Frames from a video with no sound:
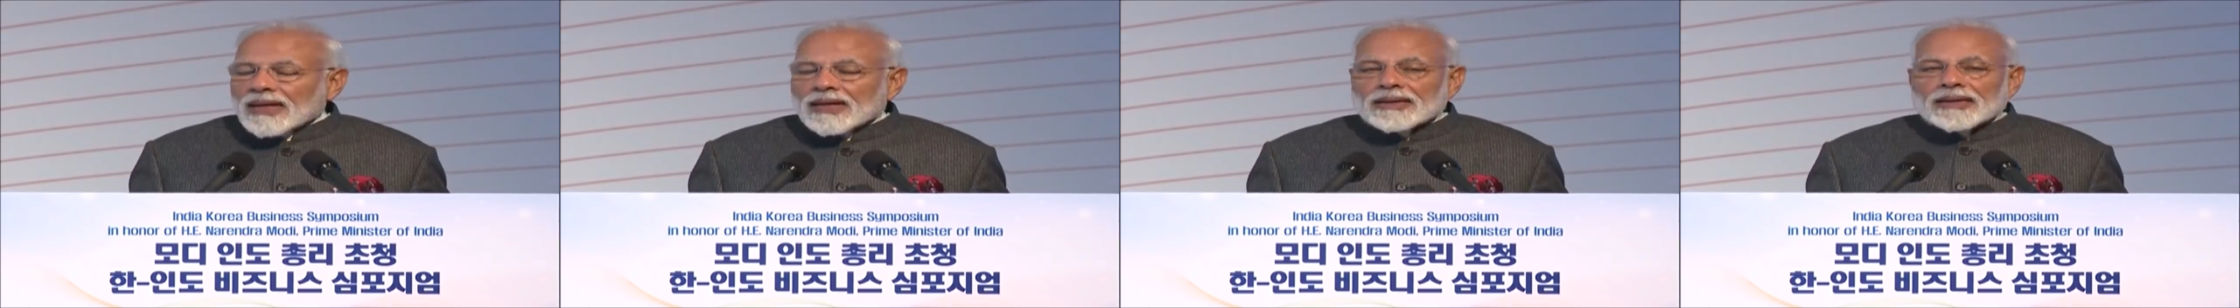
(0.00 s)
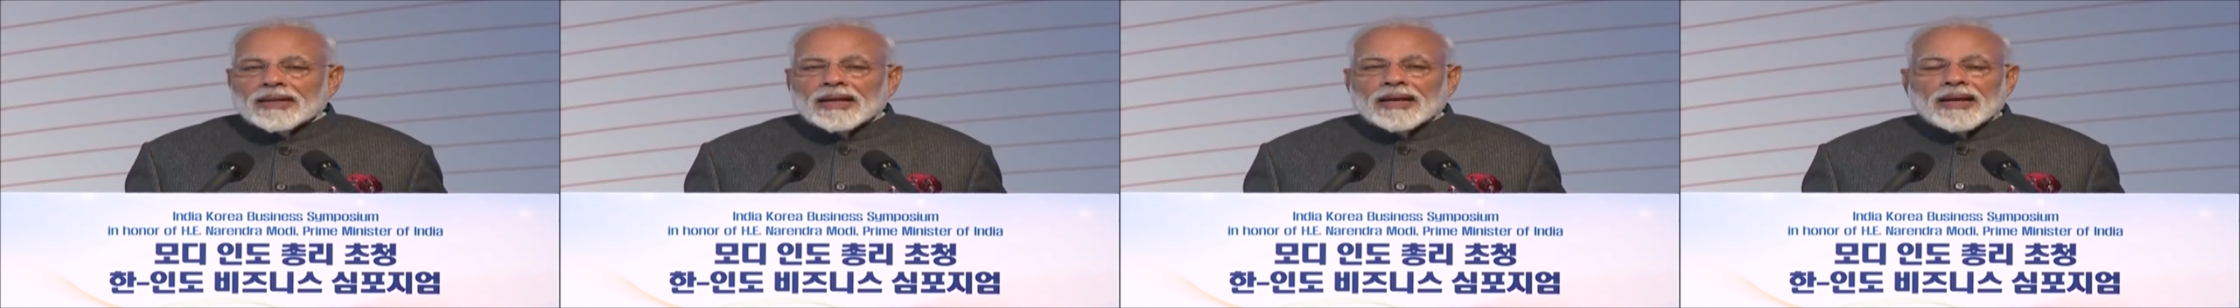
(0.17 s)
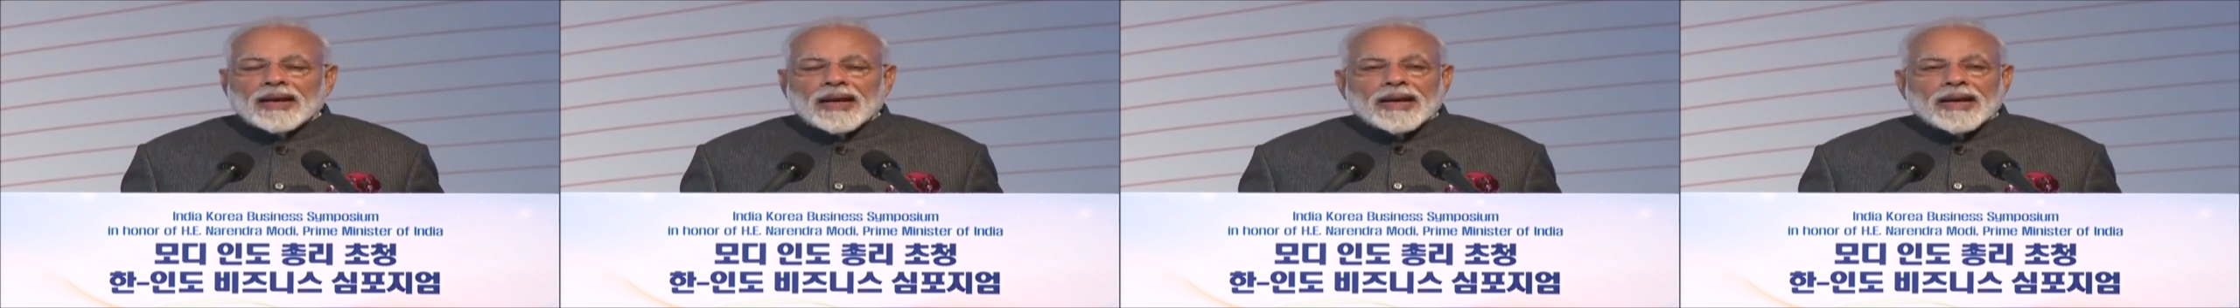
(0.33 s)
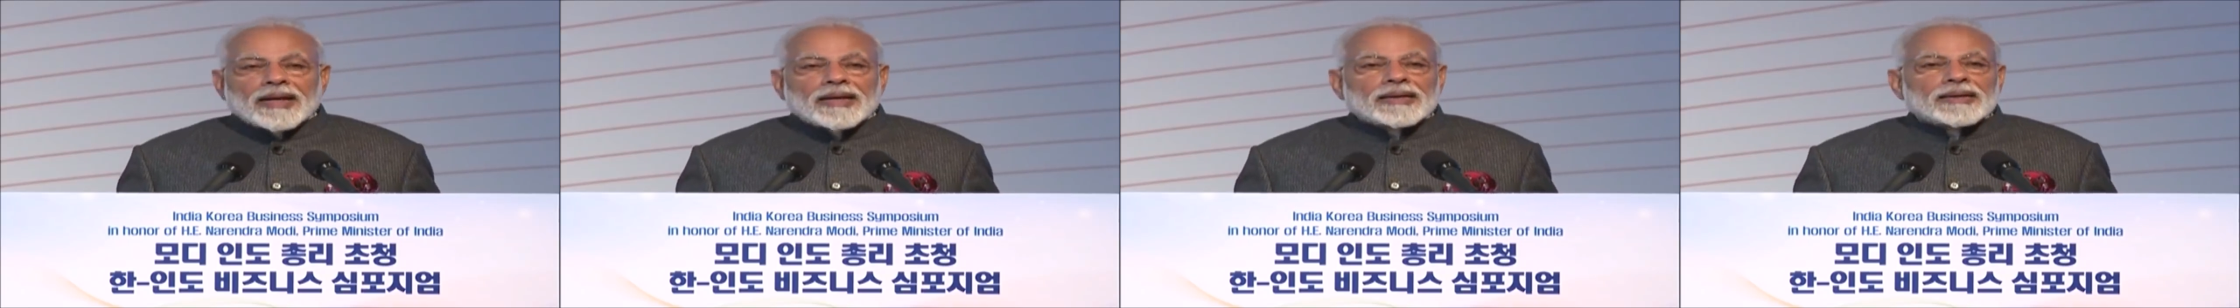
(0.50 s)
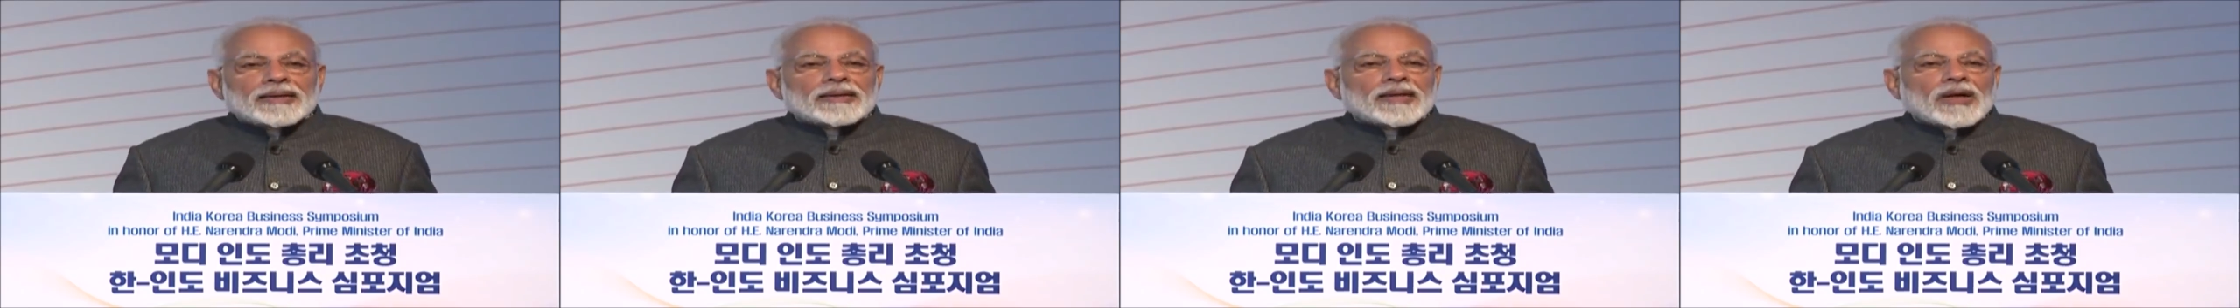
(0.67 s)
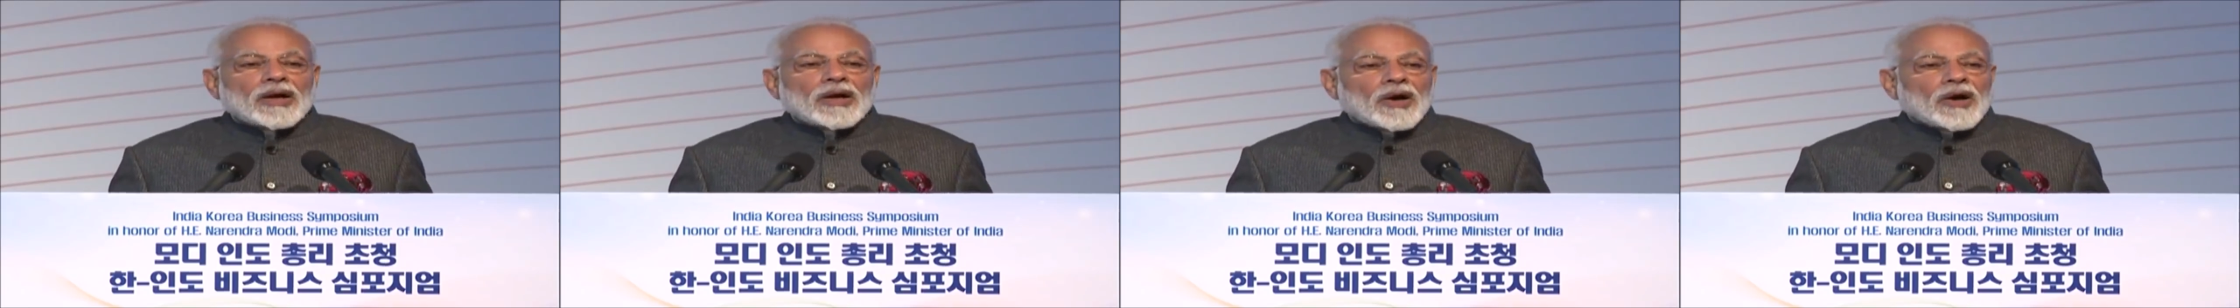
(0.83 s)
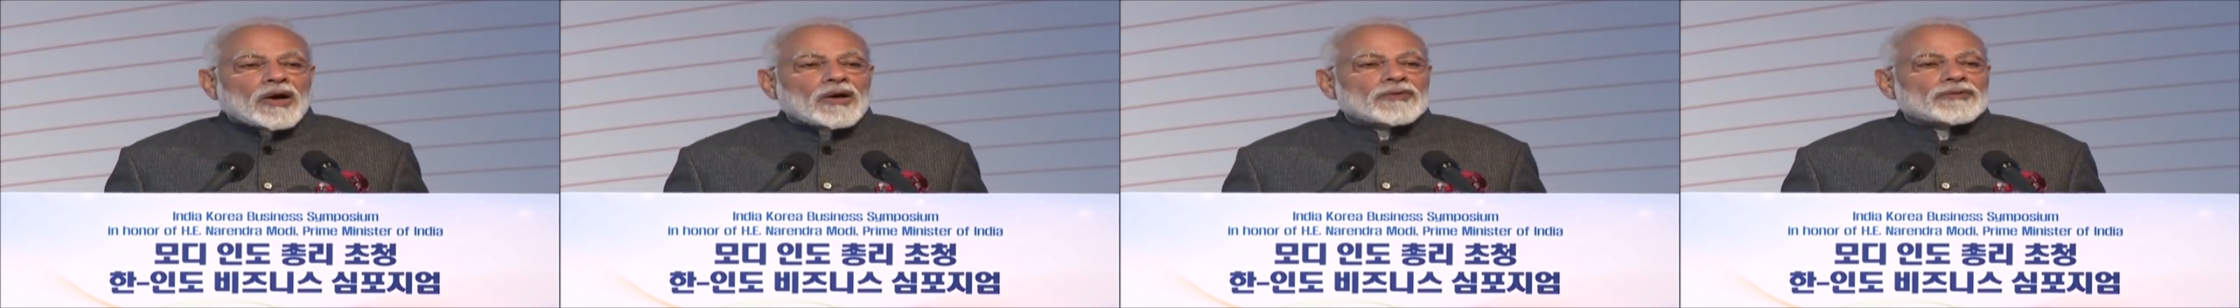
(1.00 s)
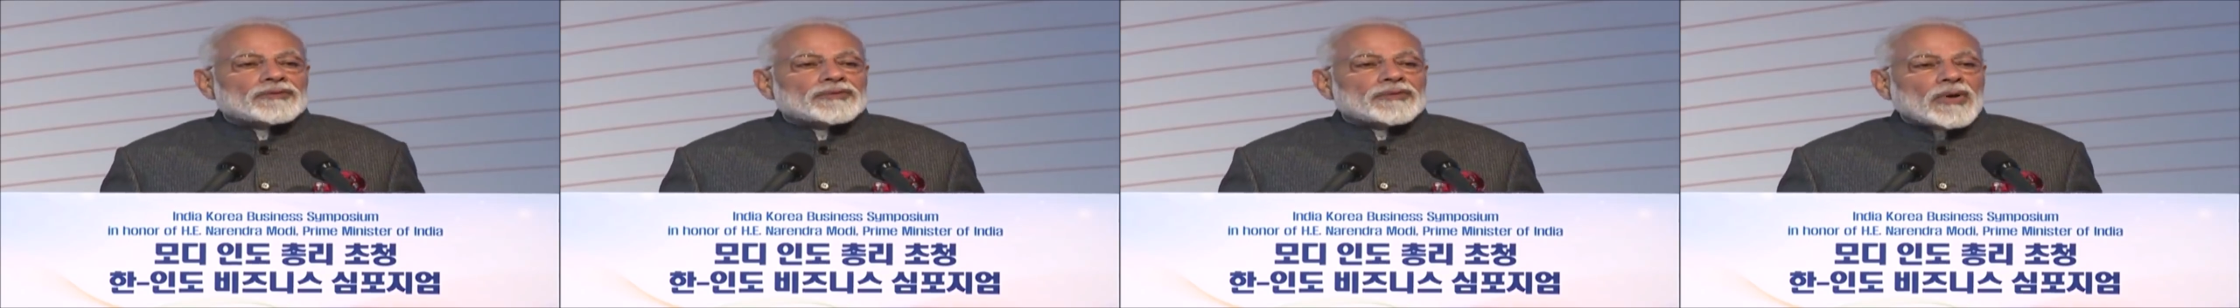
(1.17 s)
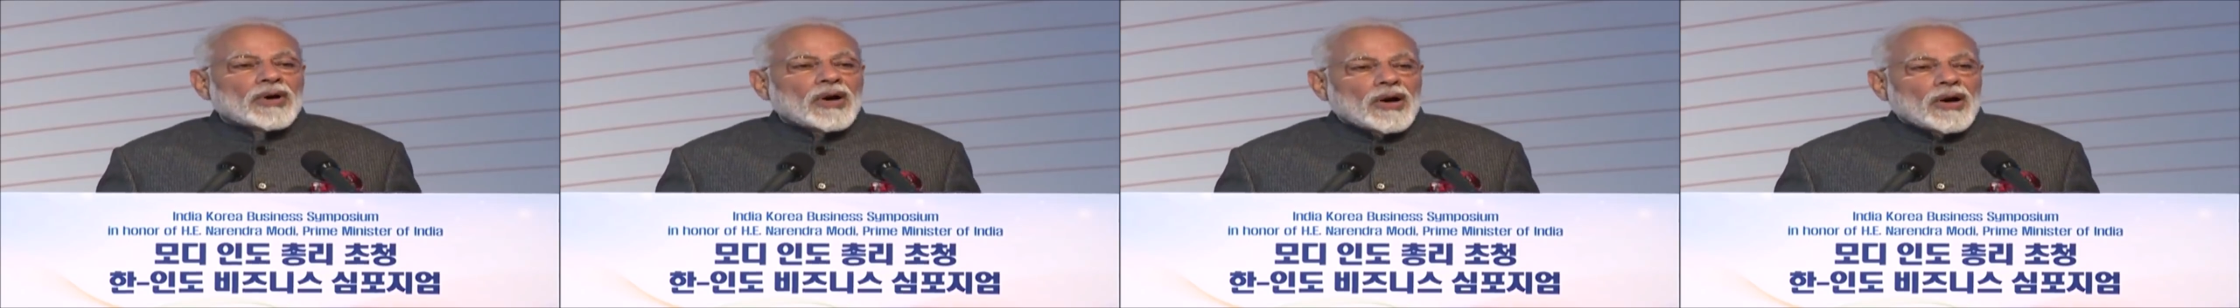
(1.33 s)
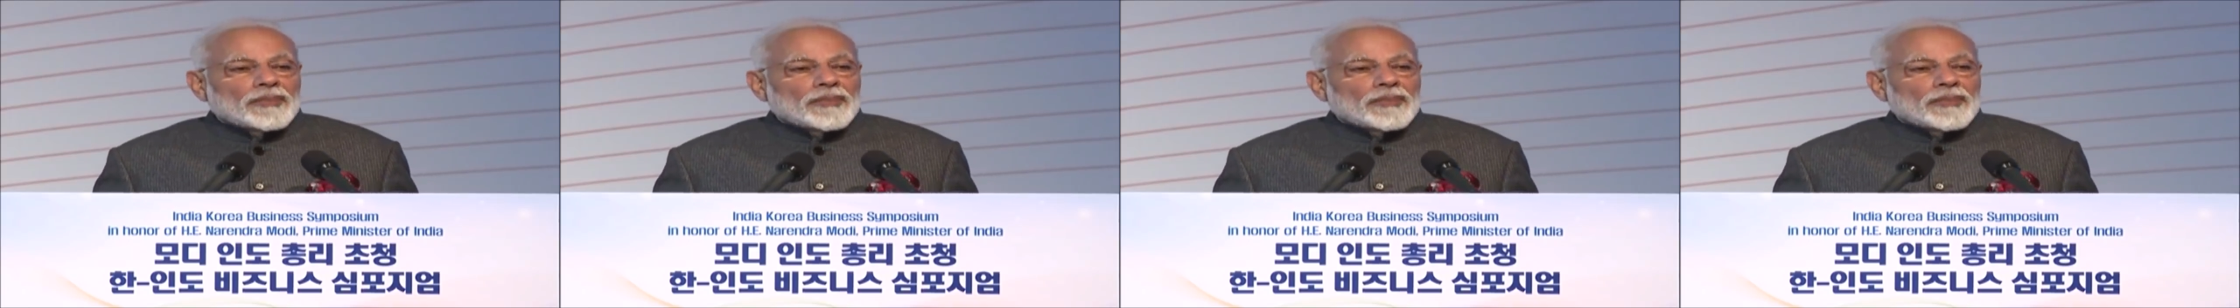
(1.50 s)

as a land of